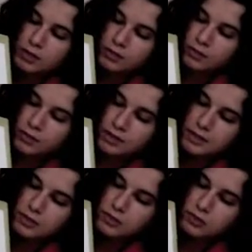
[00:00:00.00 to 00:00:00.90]
So
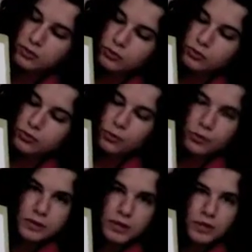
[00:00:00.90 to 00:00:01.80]
this is su
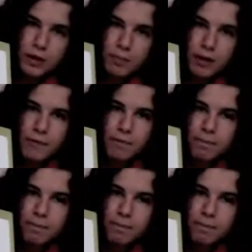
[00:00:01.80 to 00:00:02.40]
with the dhamma.